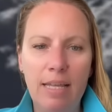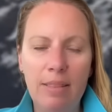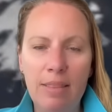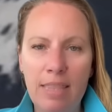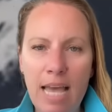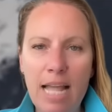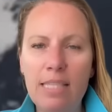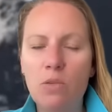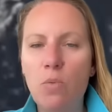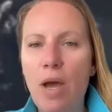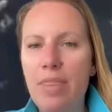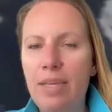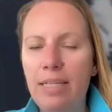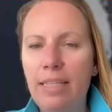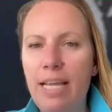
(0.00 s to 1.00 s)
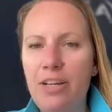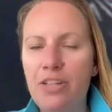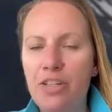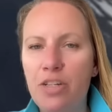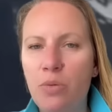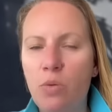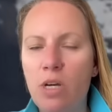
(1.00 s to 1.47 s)
That's why the
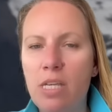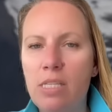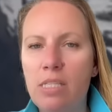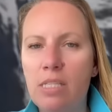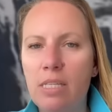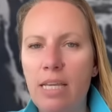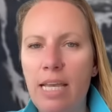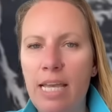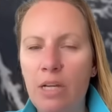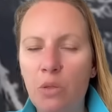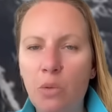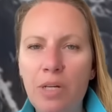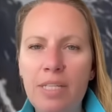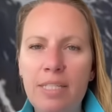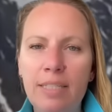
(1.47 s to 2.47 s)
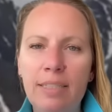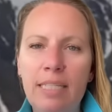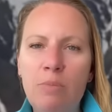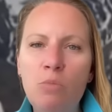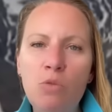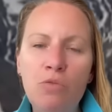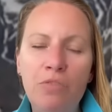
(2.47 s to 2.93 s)
glacier was
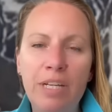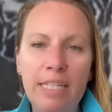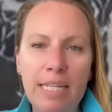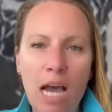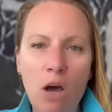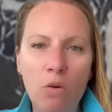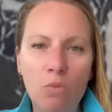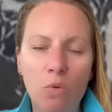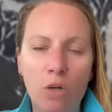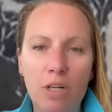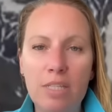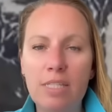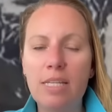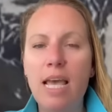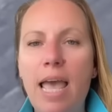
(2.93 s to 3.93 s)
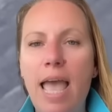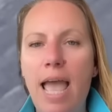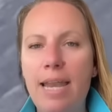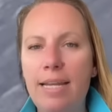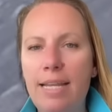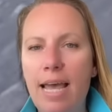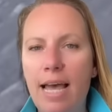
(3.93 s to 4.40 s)
increasingly moving downwards
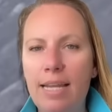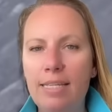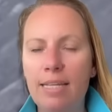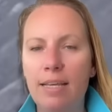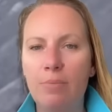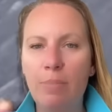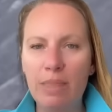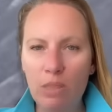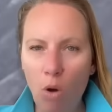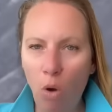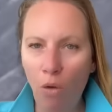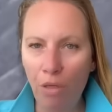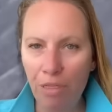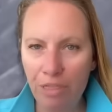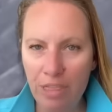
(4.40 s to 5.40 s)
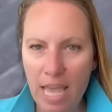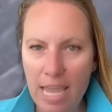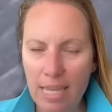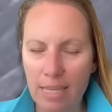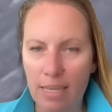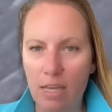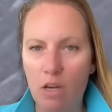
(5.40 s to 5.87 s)
and it had, but the whole
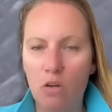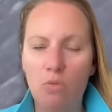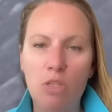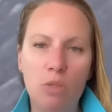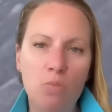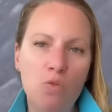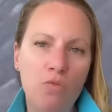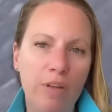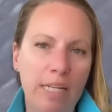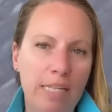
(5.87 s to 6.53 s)
thing was moving